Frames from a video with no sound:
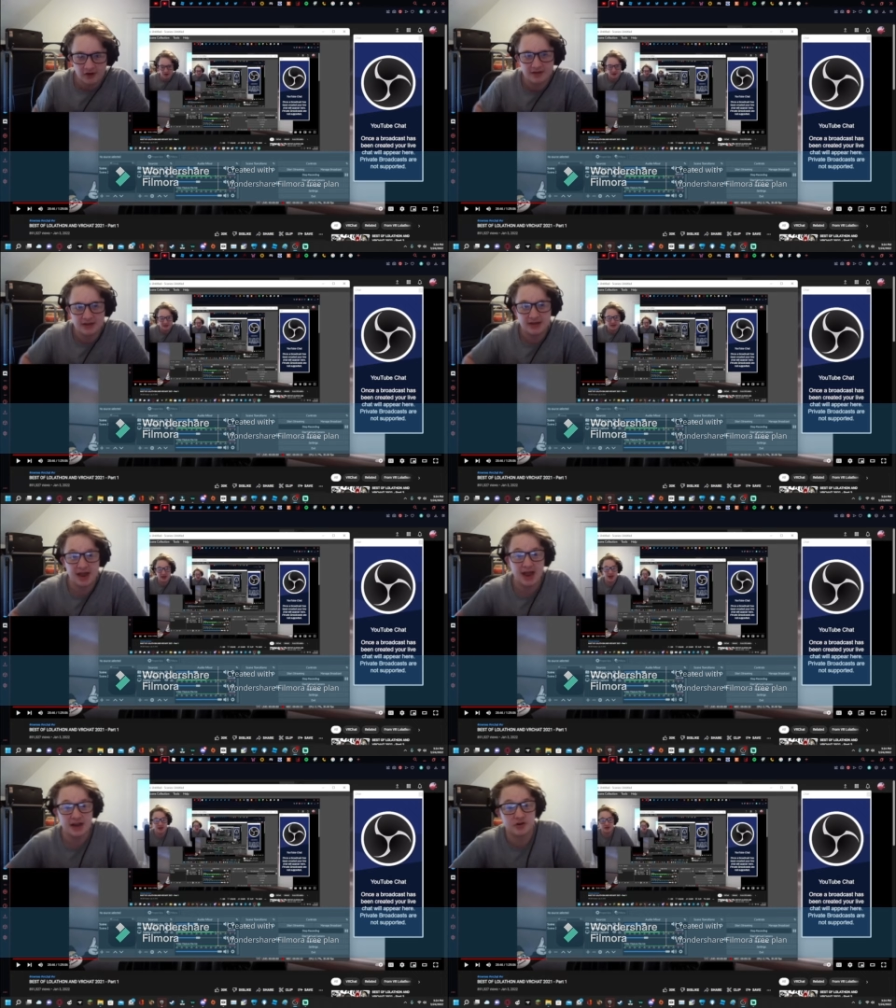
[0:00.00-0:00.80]
like the
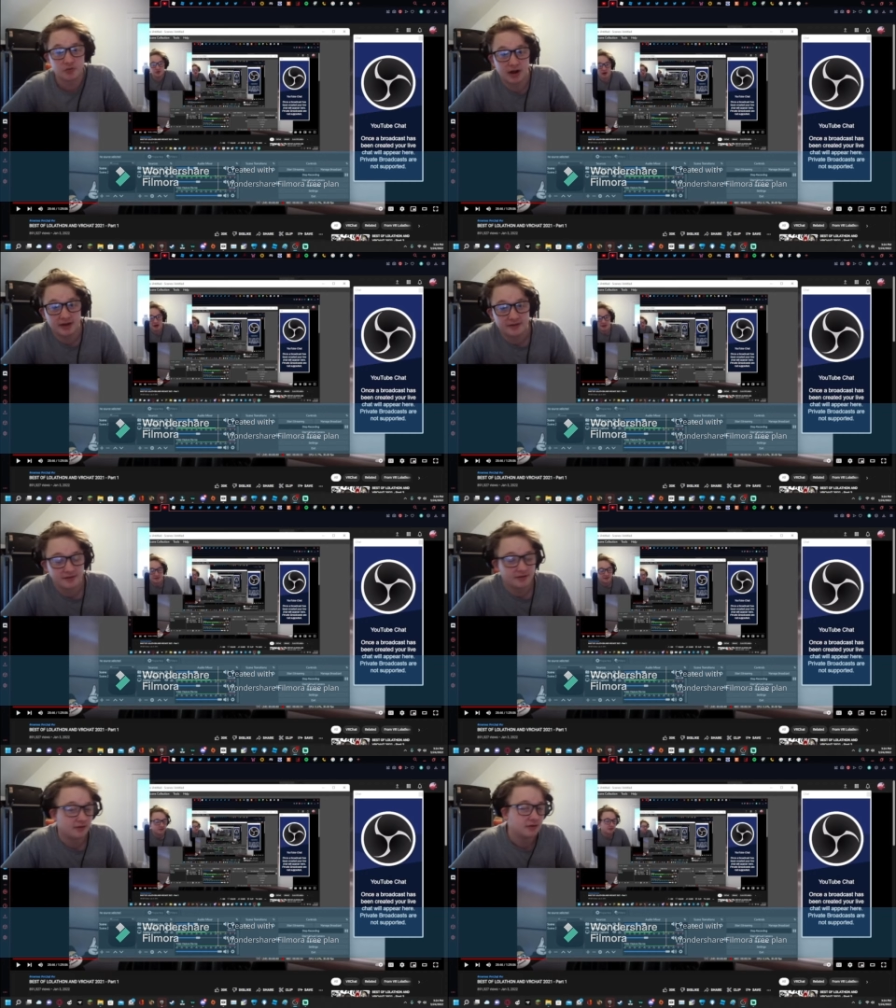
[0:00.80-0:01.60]
end
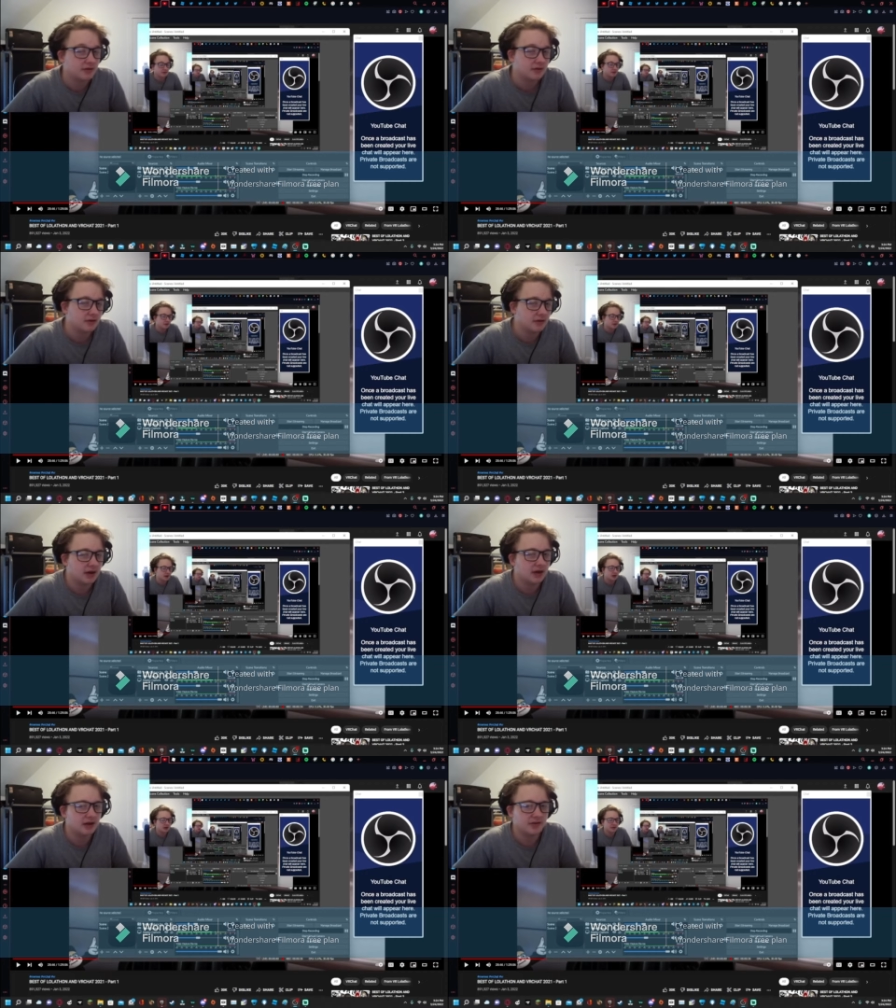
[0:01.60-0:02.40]
credits.
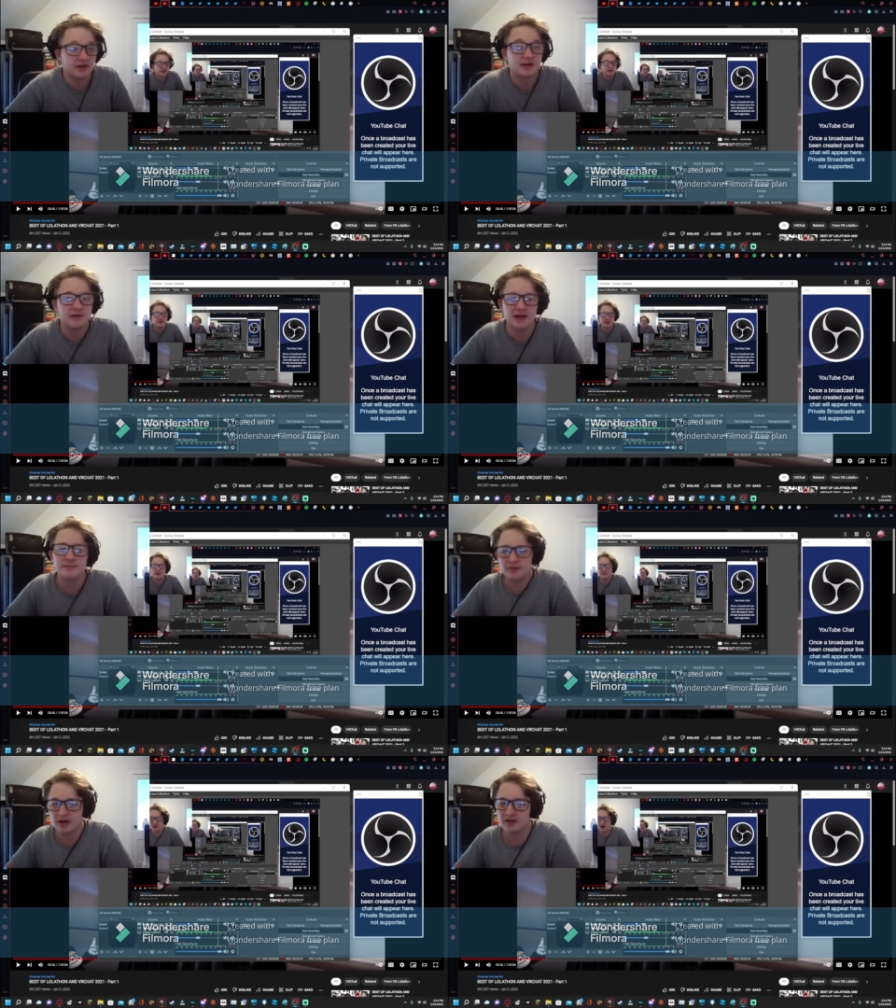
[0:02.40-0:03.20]
Uh, the game
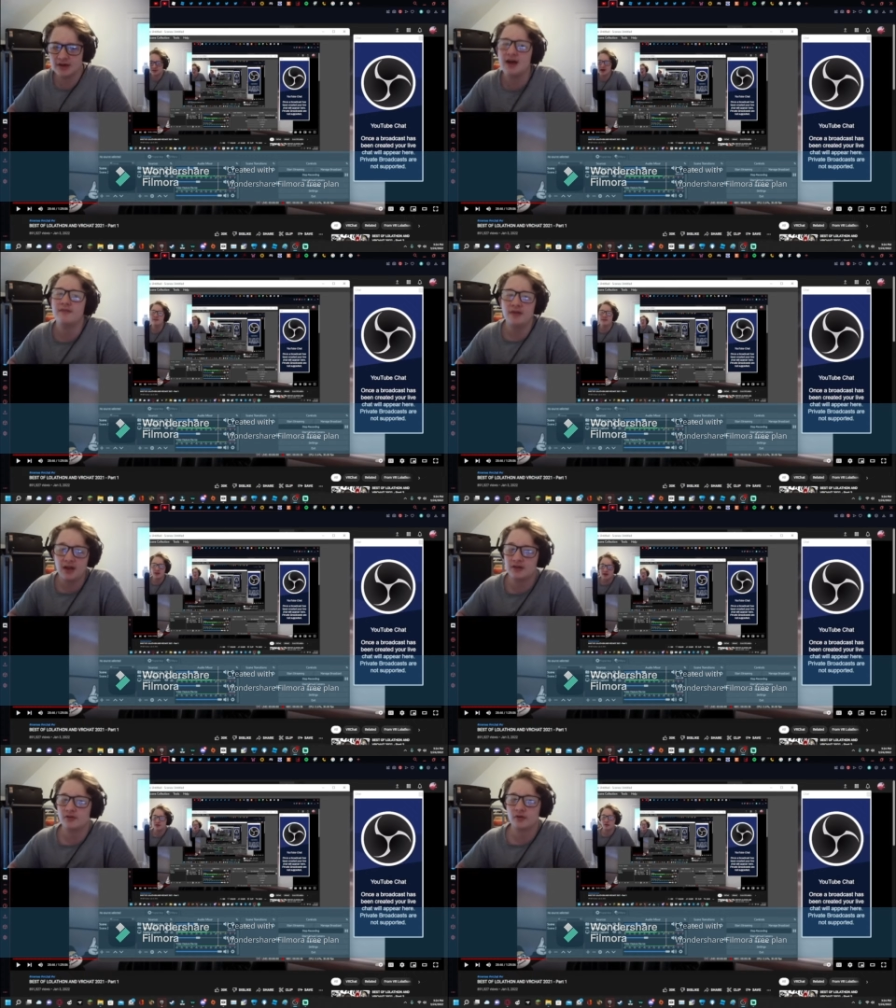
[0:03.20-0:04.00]
does have
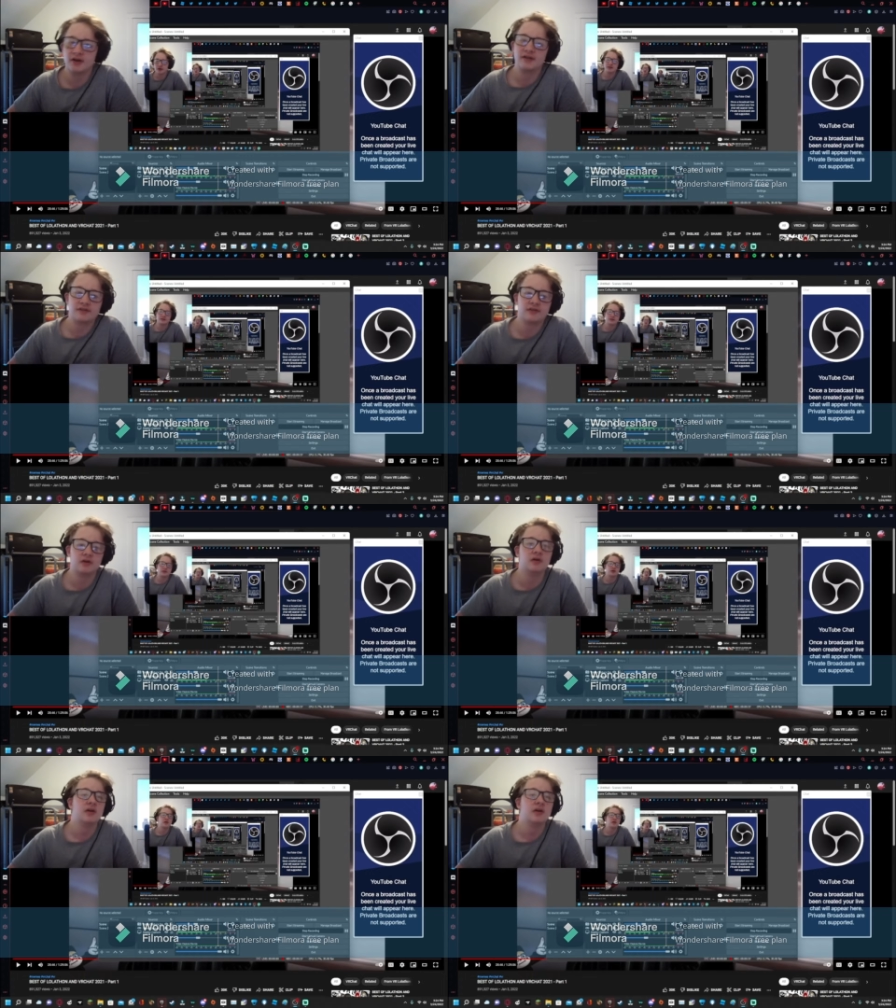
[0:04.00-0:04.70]
end credits, so